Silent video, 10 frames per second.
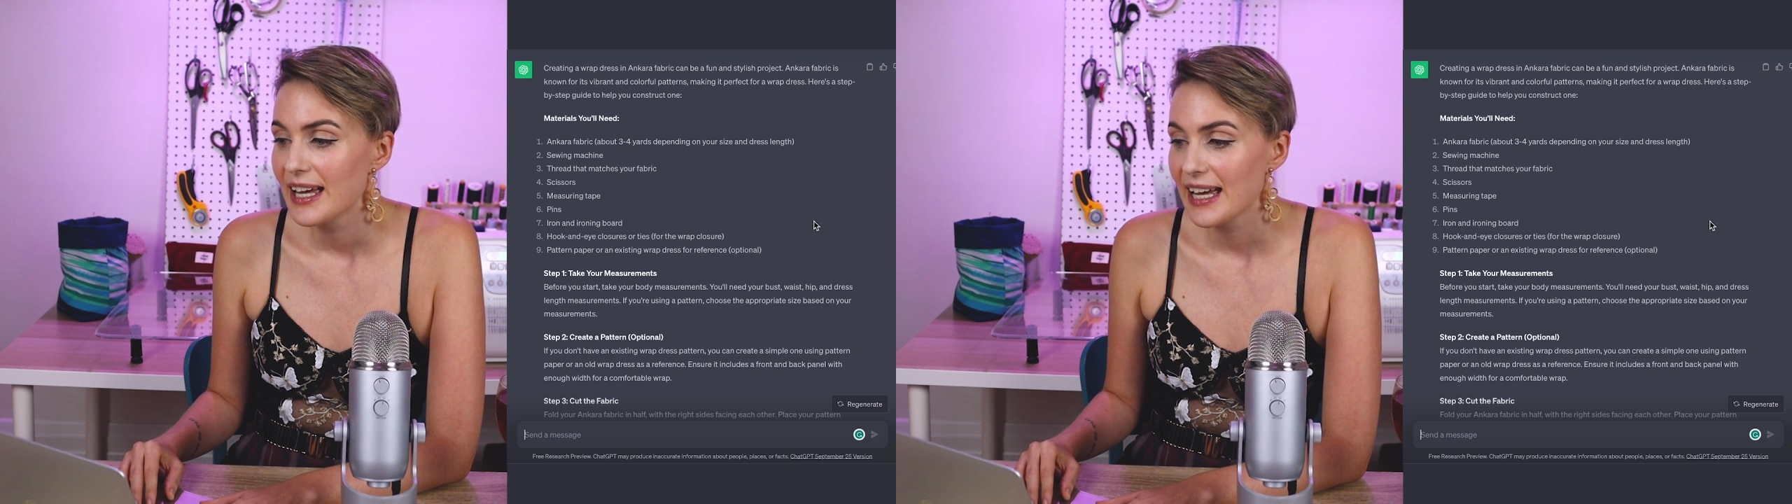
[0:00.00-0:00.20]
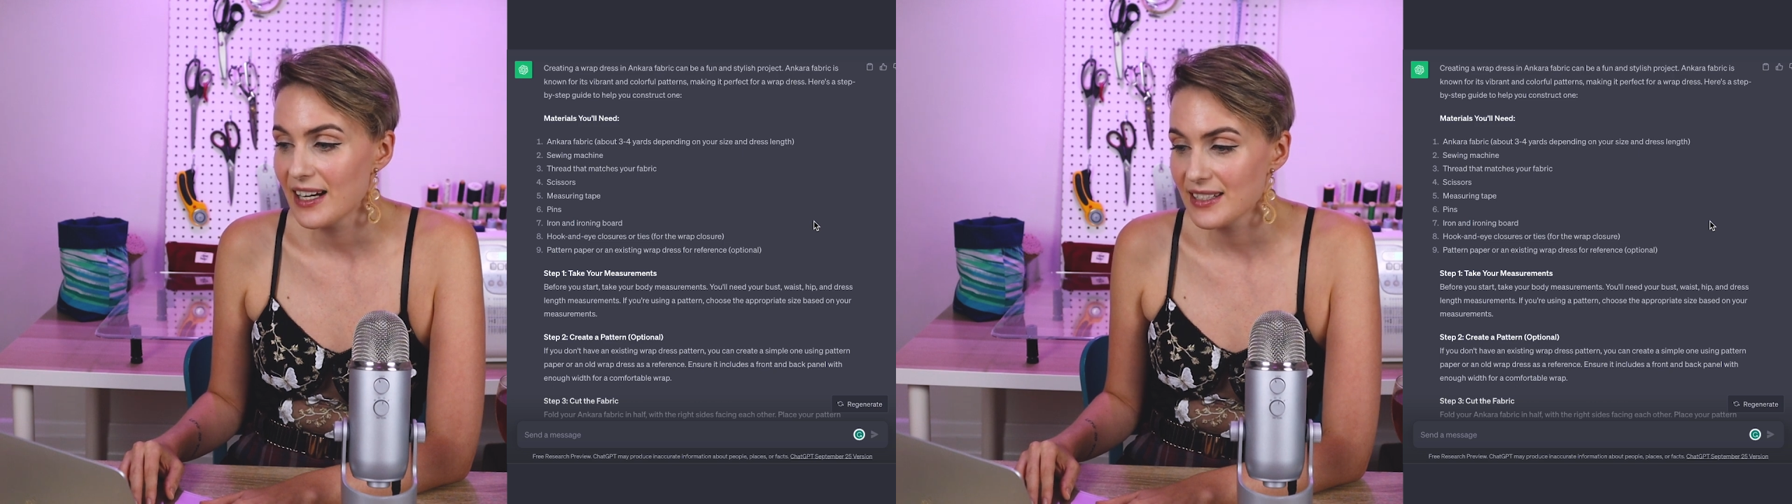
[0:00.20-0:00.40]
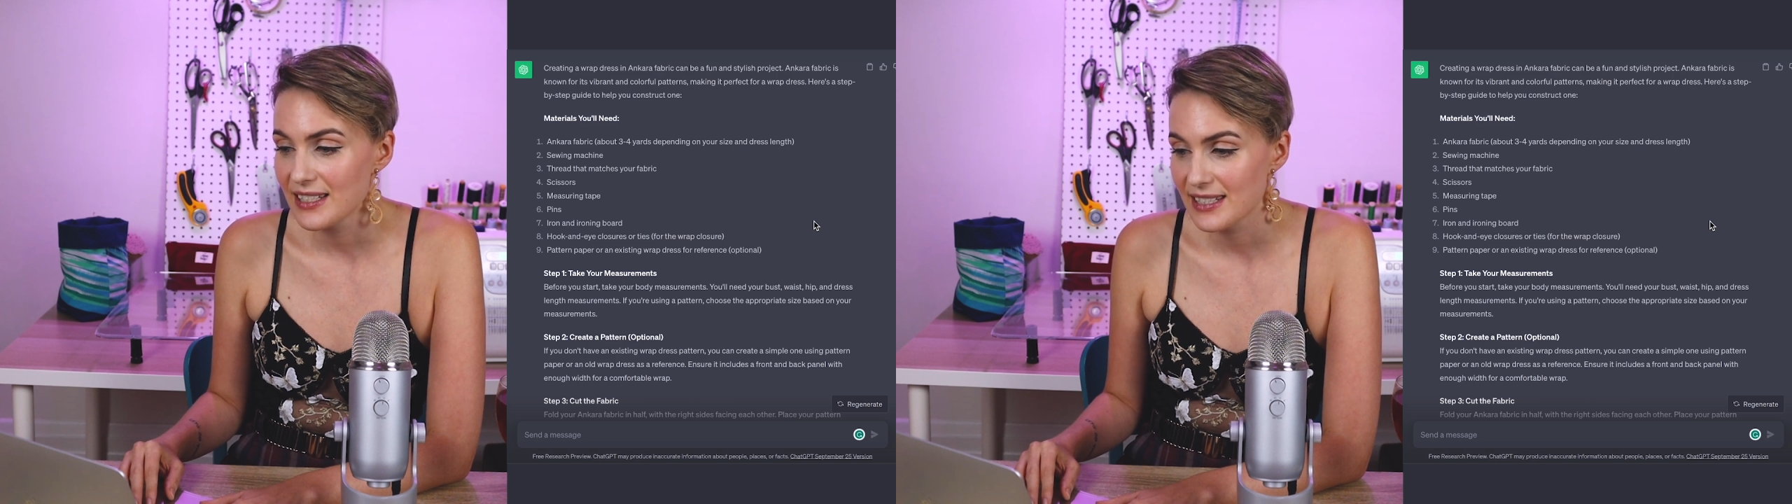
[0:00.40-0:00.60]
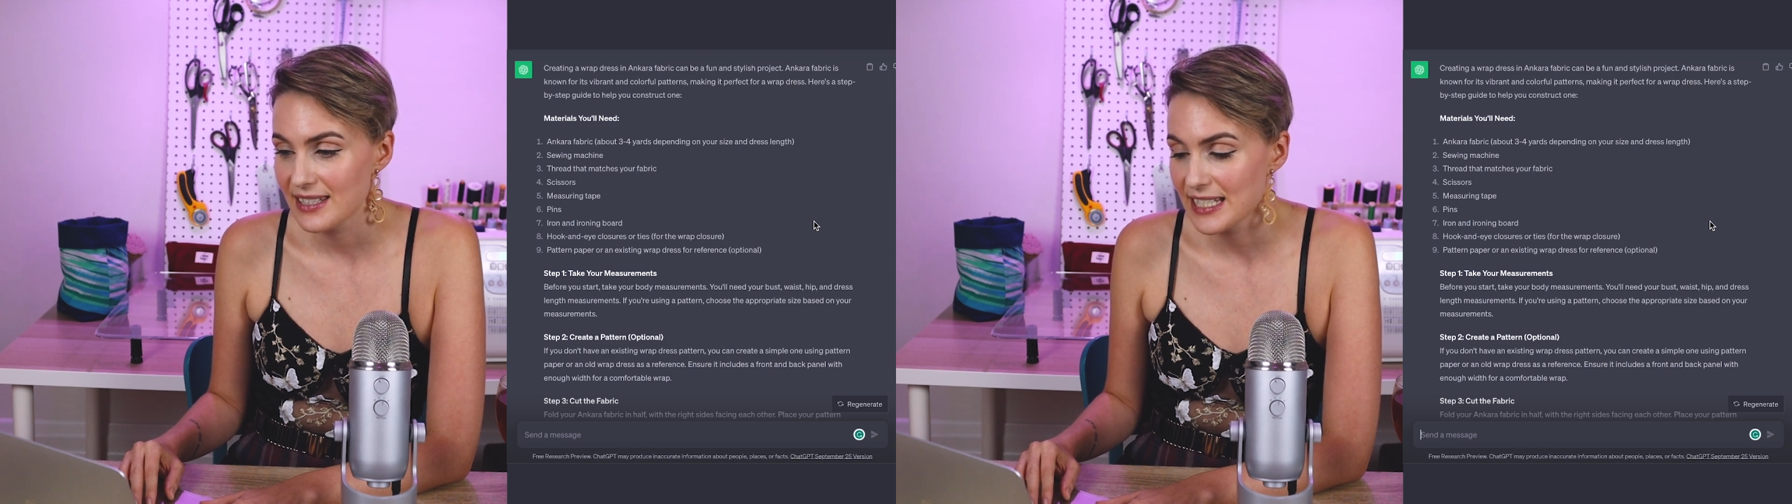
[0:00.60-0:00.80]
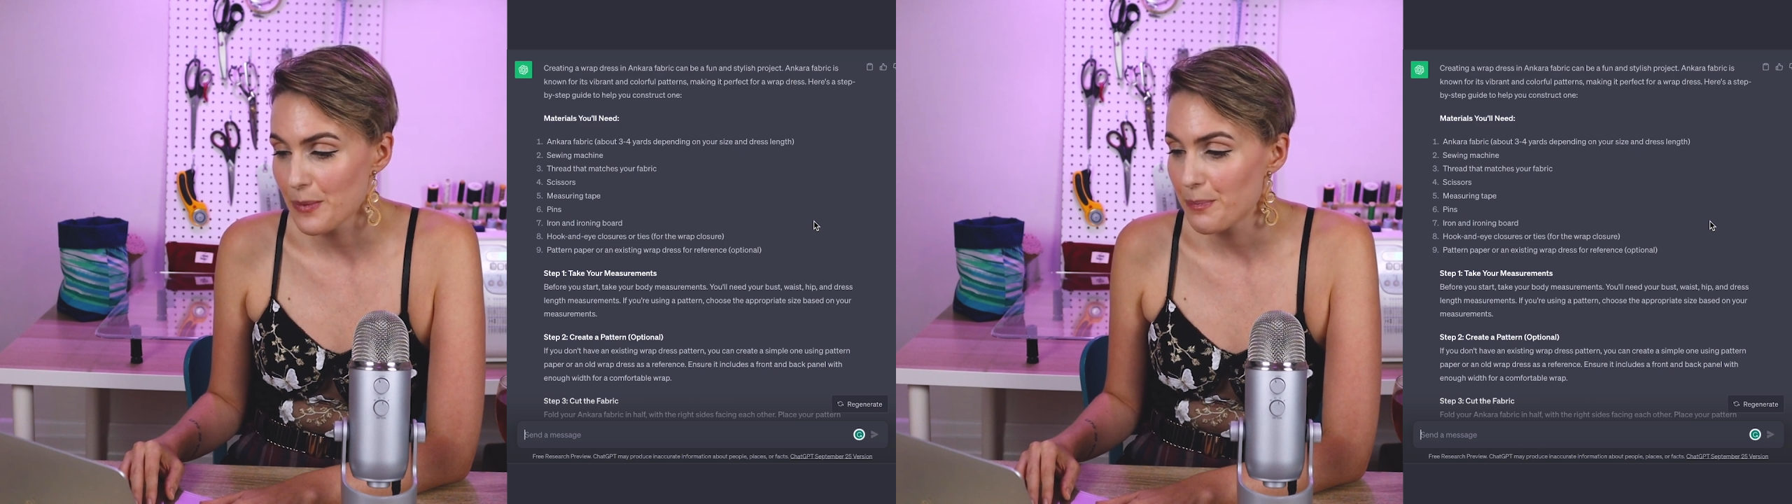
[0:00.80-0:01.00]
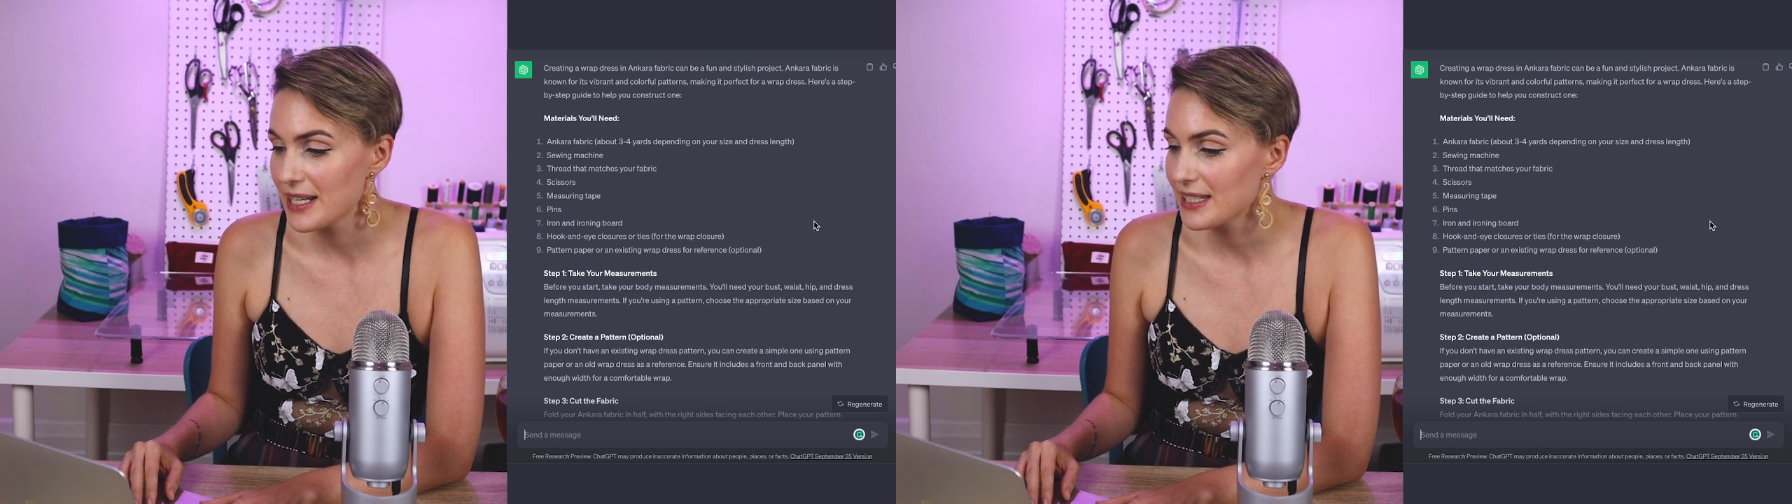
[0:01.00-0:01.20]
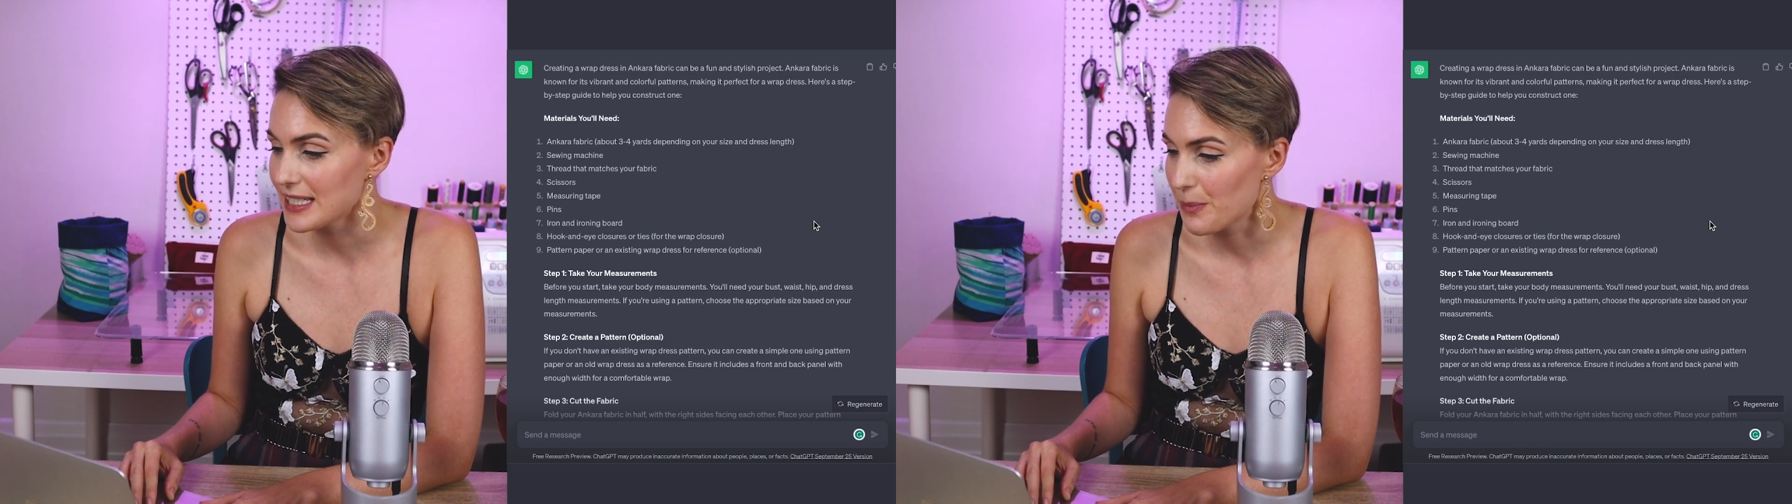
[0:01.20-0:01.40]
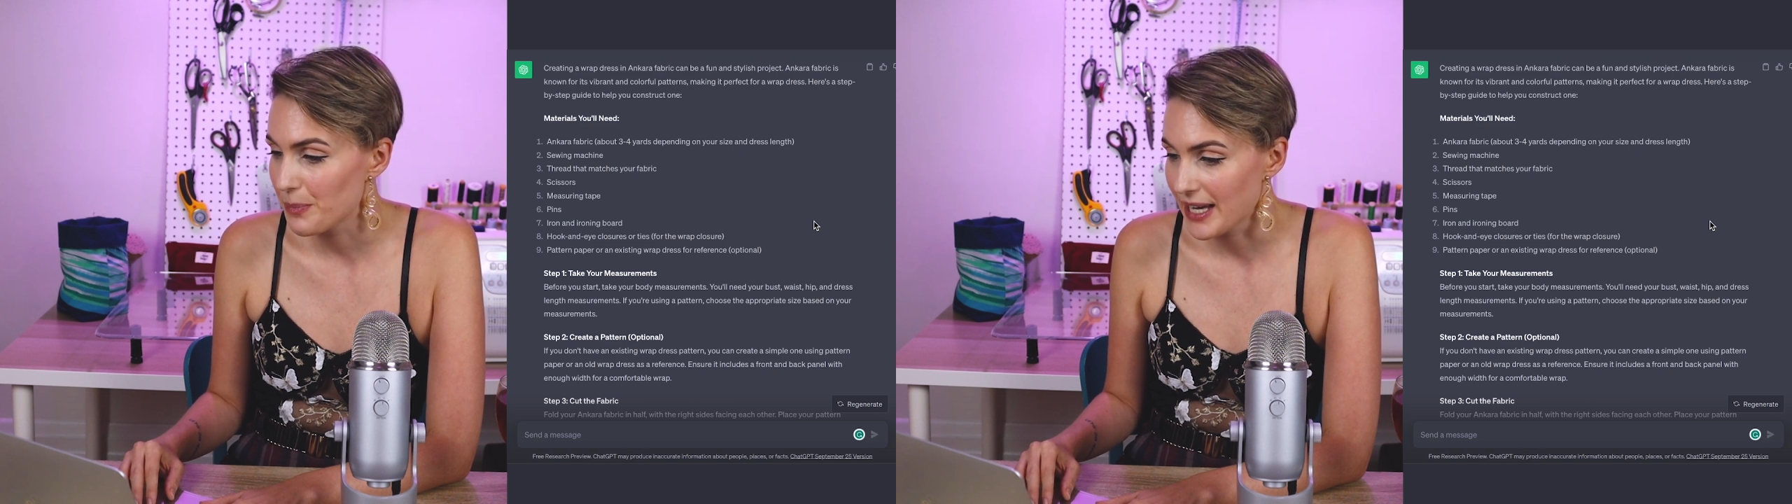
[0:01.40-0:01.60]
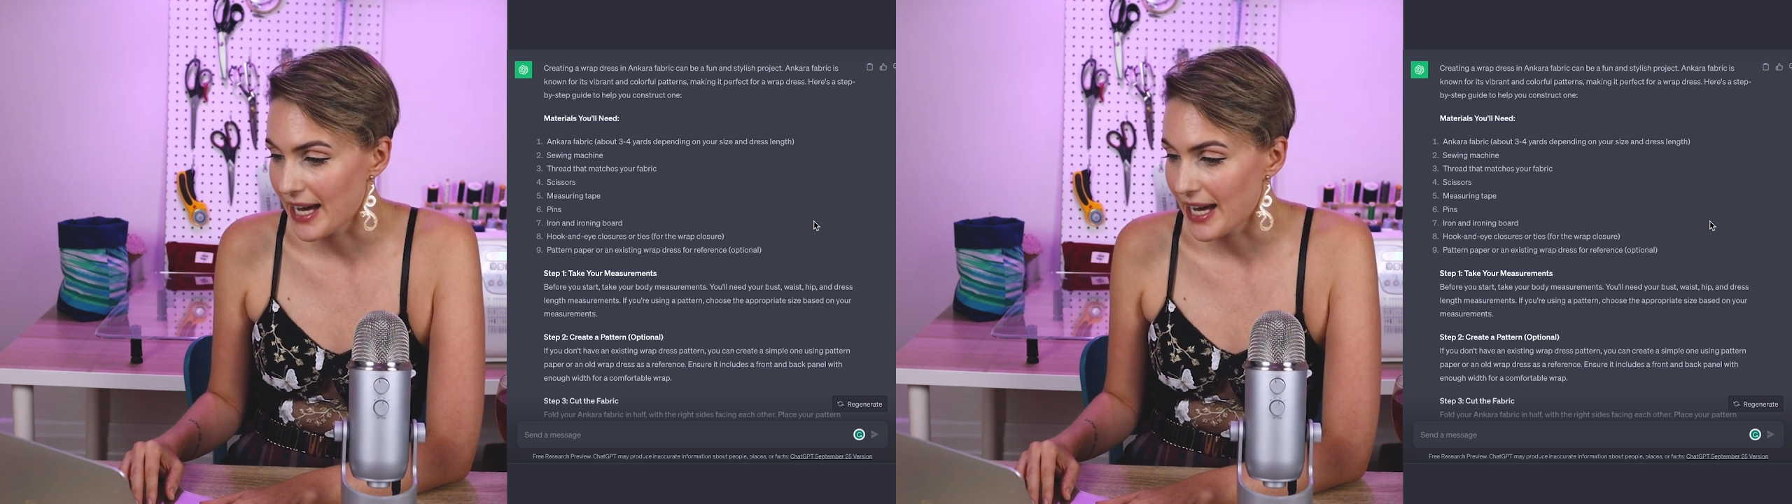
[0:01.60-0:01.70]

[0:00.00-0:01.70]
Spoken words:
Here's a step-by-step